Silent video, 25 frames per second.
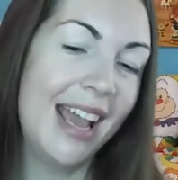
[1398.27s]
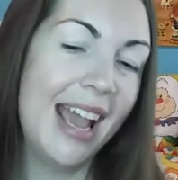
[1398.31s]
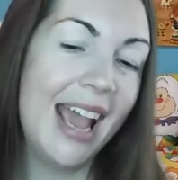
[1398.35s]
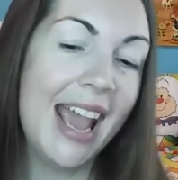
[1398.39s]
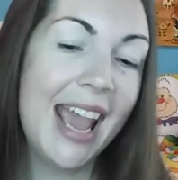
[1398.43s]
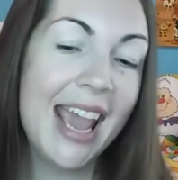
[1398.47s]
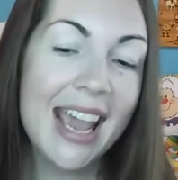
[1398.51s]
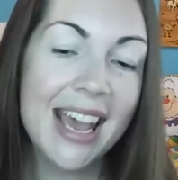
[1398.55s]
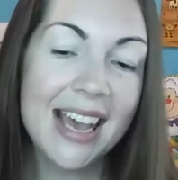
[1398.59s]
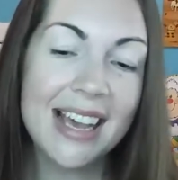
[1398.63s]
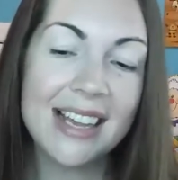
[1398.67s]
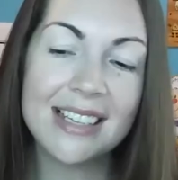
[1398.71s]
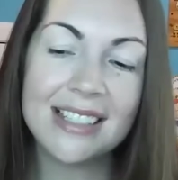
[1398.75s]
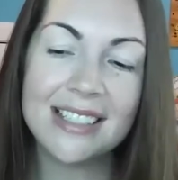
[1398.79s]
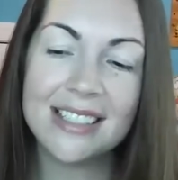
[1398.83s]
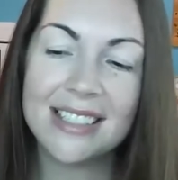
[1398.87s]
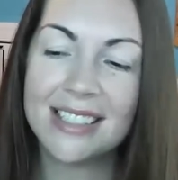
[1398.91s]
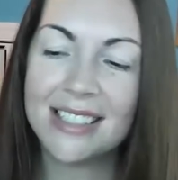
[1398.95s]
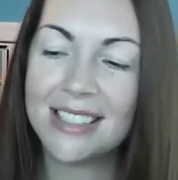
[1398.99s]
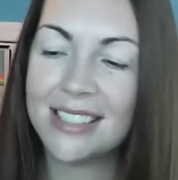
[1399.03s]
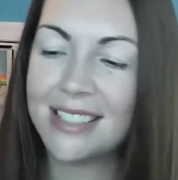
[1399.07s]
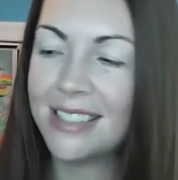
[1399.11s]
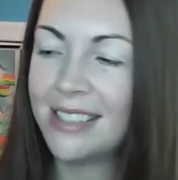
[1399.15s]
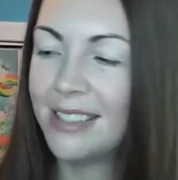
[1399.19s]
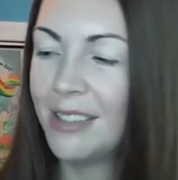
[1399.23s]
And
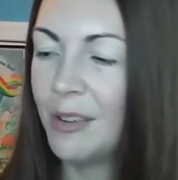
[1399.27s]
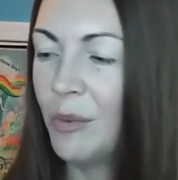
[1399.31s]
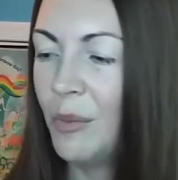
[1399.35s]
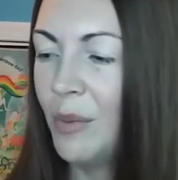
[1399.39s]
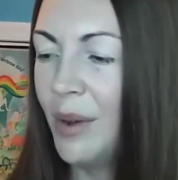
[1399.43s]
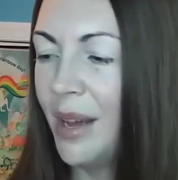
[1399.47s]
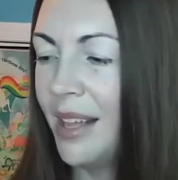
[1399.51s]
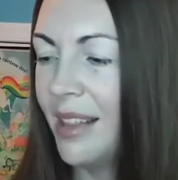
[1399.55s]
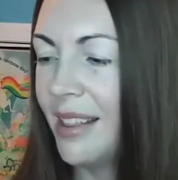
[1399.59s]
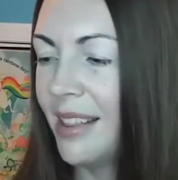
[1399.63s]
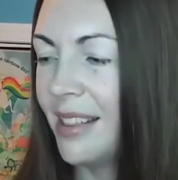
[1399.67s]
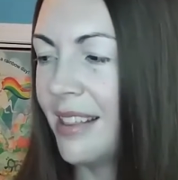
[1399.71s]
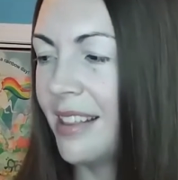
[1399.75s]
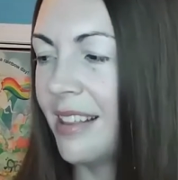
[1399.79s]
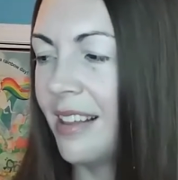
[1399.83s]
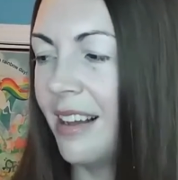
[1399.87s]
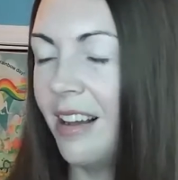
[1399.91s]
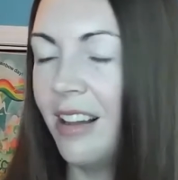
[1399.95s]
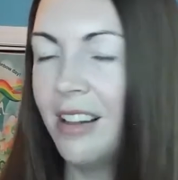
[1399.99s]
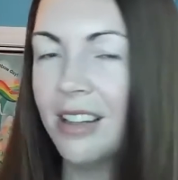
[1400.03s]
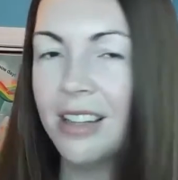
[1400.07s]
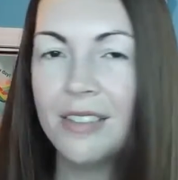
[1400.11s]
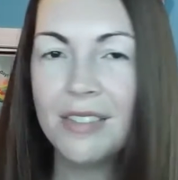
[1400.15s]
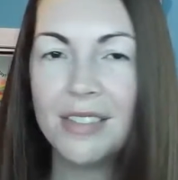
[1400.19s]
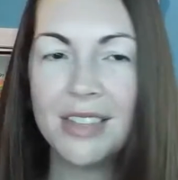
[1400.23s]
with
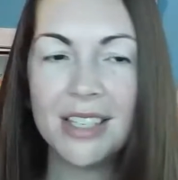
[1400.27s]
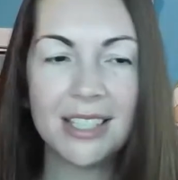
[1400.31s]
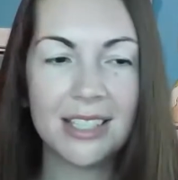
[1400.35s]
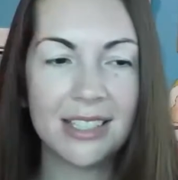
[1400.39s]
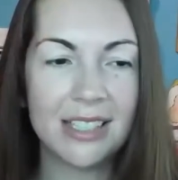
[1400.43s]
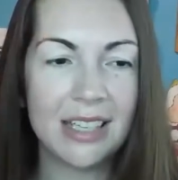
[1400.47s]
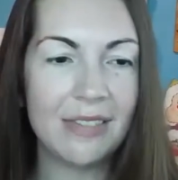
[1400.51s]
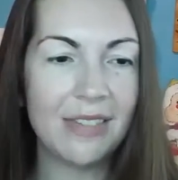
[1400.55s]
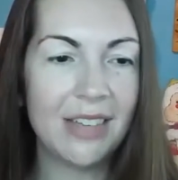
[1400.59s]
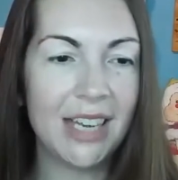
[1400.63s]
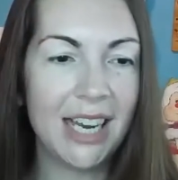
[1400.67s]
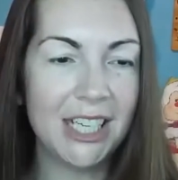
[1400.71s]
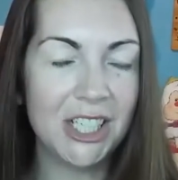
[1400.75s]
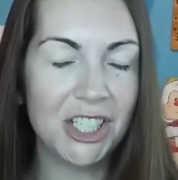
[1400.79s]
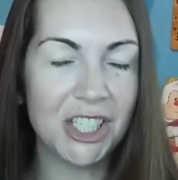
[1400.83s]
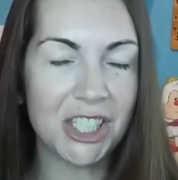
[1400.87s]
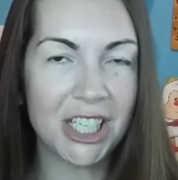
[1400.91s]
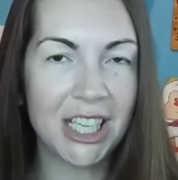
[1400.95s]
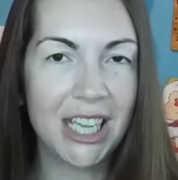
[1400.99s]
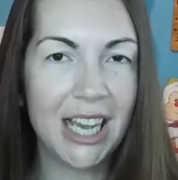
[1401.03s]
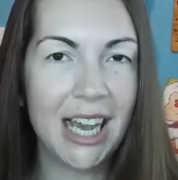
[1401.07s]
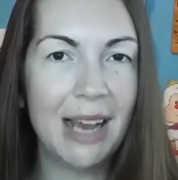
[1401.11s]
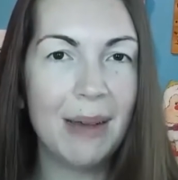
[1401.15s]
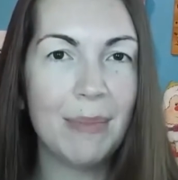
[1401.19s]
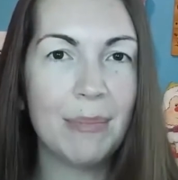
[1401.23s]
all of this stuff that I
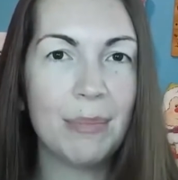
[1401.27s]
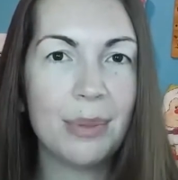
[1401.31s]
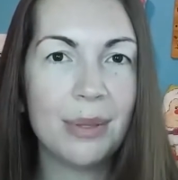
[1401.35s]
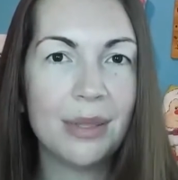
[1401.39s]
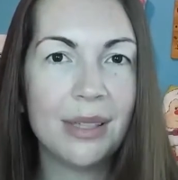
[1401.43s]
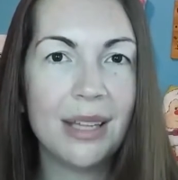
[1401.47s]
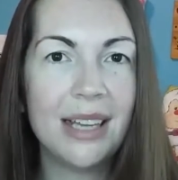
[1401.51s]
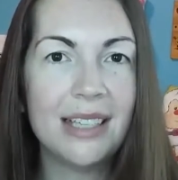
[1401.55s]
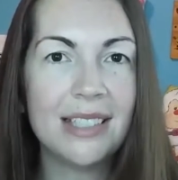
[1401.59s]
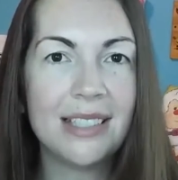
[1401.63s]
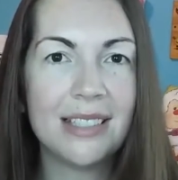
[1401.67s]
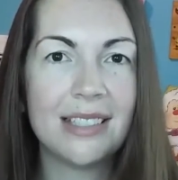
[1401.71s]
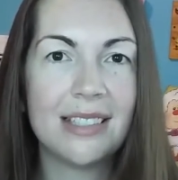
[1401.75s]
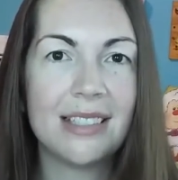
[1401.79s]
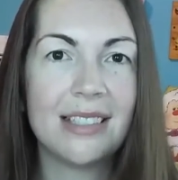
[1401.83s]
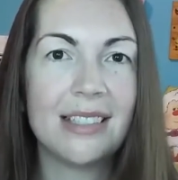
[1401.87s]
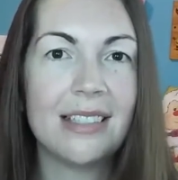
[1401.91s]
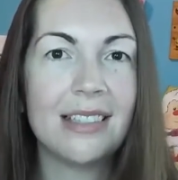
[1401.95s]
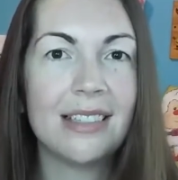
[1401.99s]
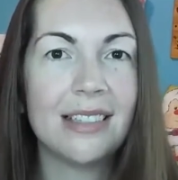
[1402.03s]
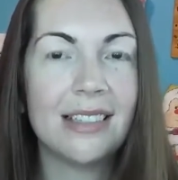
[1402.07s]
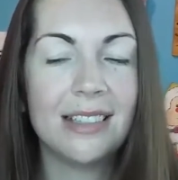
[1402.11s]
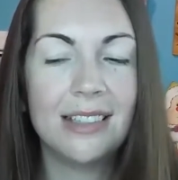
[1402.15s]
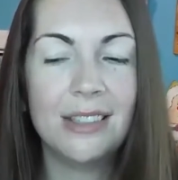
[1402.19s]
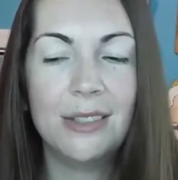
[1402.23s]
just got, plus
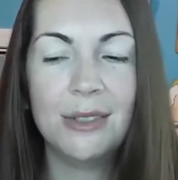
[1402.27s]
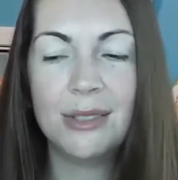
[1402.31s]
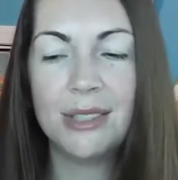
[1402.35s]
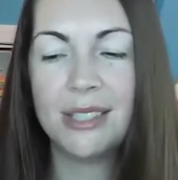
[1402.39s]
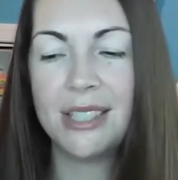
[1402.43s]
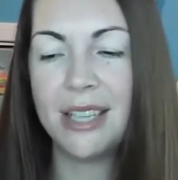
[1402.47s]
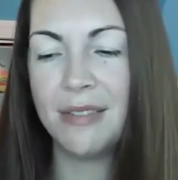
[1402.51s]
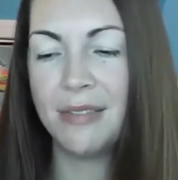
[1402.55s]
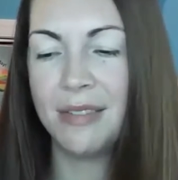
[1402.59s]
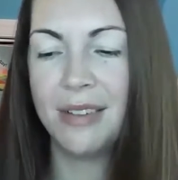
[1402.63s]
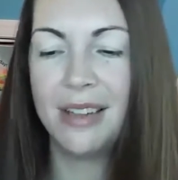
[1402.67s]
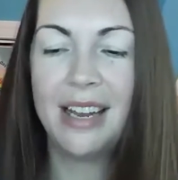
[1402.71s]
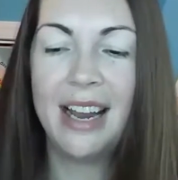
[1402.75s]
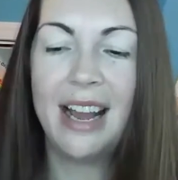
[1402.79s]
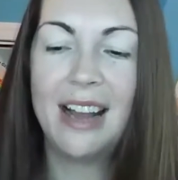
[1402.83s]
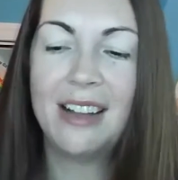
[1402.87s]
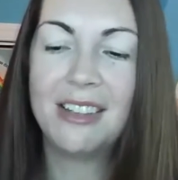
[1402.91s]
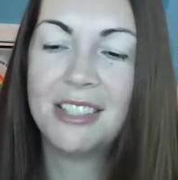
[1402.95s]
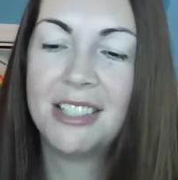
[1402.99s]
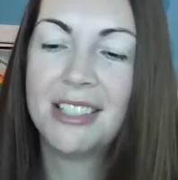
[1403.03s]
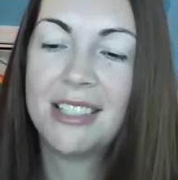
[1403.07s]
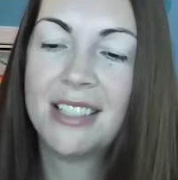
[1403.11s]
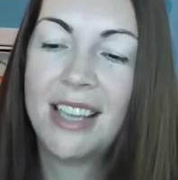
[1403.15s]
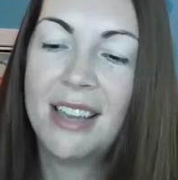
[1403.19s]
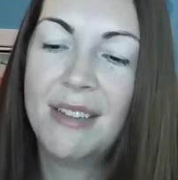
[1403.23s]
the new stuff, and I'll
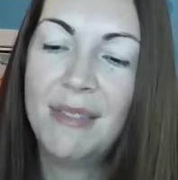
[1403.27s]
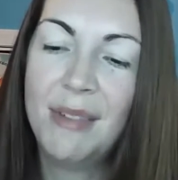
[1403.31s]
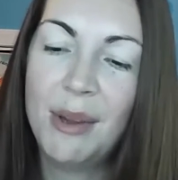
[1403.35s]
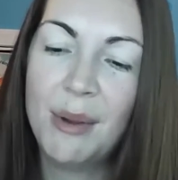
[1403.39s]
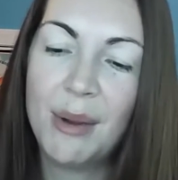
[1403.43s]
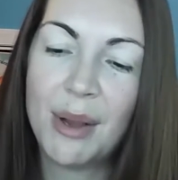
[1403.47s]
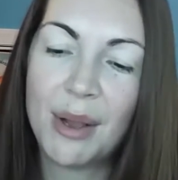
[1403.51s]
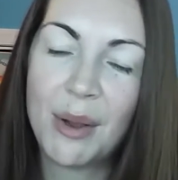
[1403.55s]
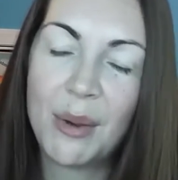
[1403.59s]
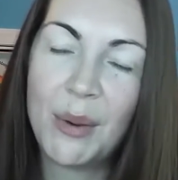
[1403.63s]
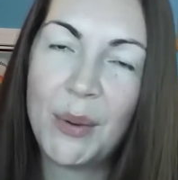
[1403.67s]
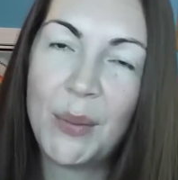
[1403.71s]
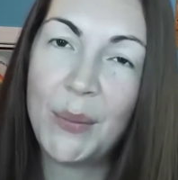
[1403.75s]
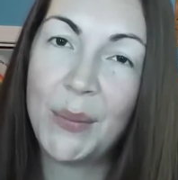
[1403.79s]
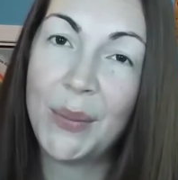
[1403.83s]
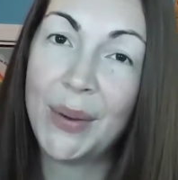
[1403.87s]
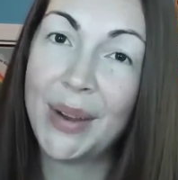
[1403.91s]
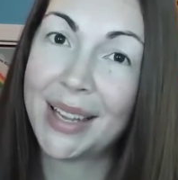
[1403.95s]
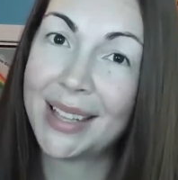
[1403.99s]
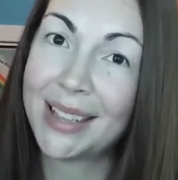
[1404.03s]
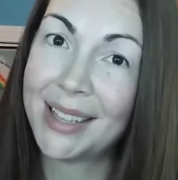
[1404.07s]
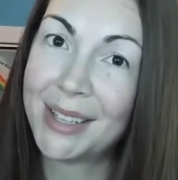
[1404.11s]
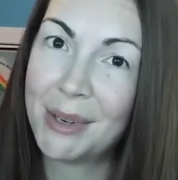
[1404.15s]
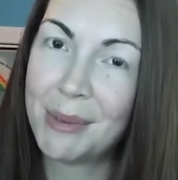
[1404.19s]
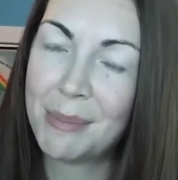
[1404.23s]
just give you a
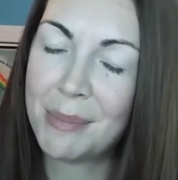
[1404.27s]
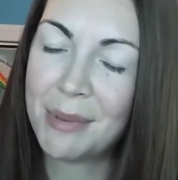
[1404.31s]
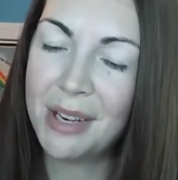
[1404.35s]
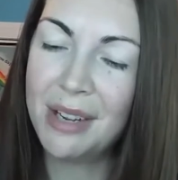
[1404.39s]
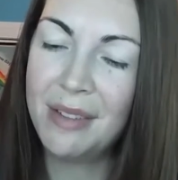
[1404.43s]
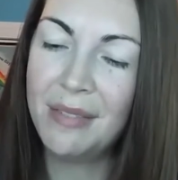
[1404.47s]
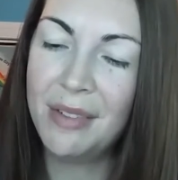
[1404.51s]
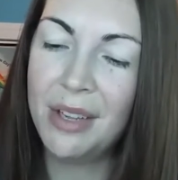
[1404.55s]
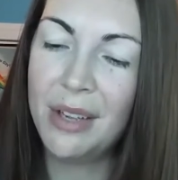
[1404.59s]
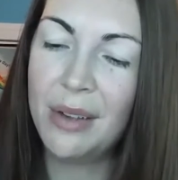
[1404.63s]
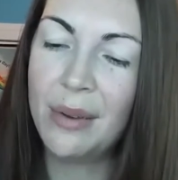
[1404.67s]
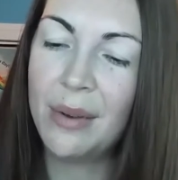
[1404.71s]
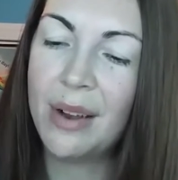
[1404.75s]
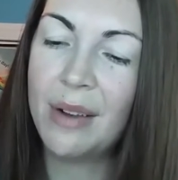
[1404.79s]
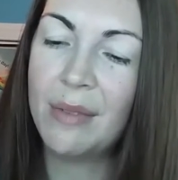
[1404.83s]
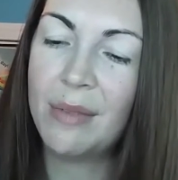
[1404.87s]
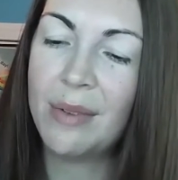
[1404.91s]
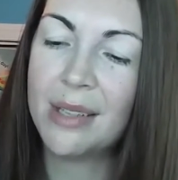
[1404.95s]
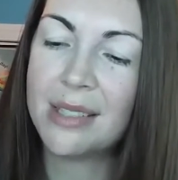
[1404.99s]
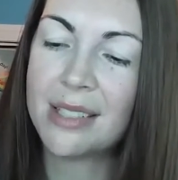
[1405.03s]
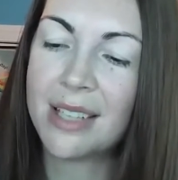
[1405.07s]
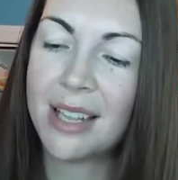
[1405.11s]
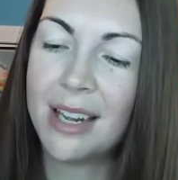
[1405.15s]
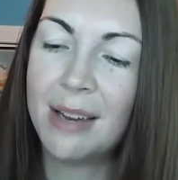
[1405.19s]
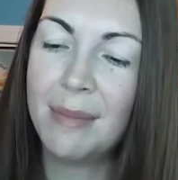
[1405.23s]
quick little preview of
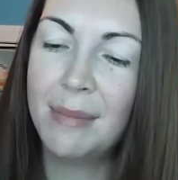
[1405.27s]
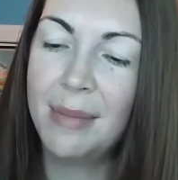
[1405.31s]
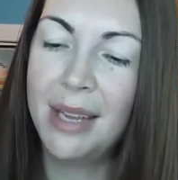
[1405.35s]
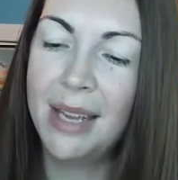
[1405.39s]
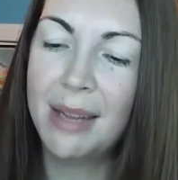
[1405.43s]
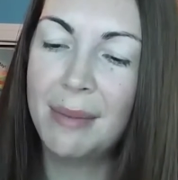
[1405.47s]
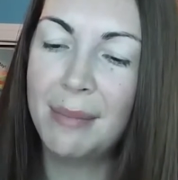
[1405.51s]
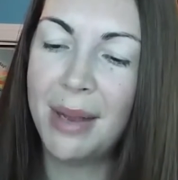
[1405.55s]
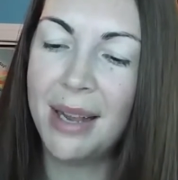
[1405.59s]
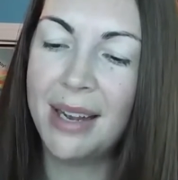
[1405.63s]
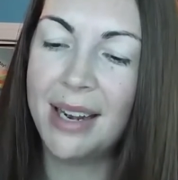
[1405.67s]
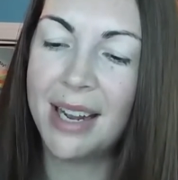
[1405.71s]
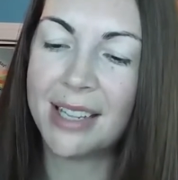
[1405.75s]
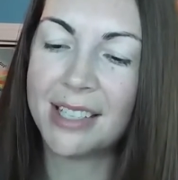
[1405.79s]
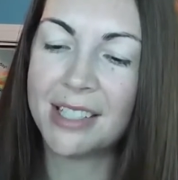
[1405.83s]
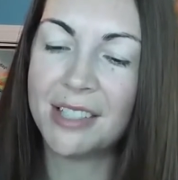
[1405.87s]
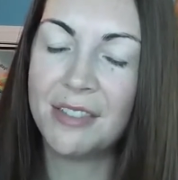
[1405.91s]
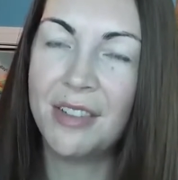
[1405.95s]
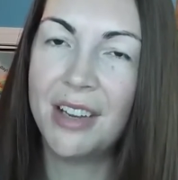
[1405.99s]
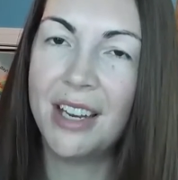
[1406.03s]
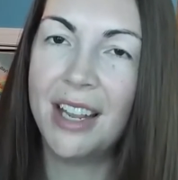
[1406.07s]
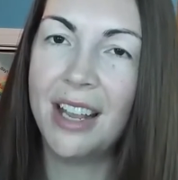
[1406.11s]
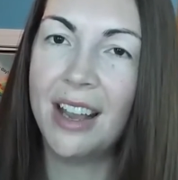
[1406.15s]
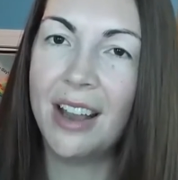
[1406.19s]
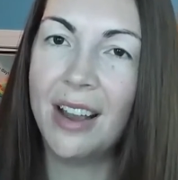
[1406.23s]
what's going to be in my next
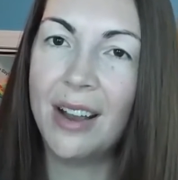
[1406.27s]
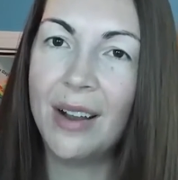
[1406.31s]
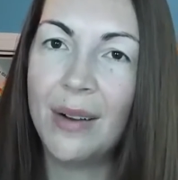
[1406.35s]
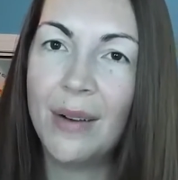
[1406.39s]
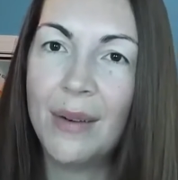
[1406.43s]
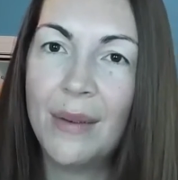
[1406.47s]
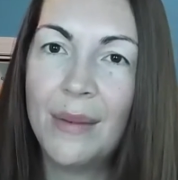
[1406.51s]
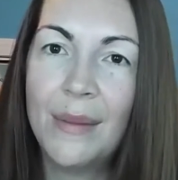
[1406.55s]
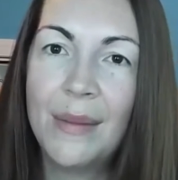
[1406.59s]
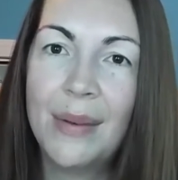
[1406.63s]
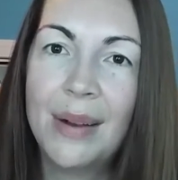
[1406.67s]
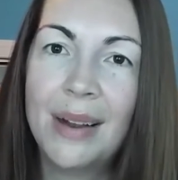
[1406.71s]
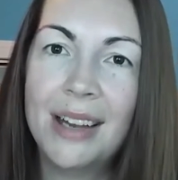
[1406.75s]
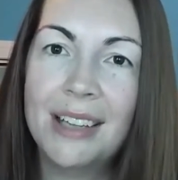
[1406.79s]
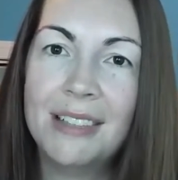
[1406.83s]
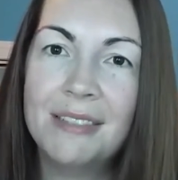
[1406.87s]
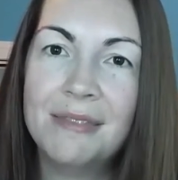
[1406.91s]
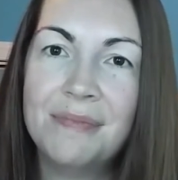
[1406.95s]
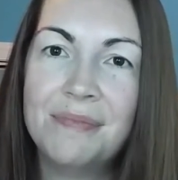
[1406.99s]
video.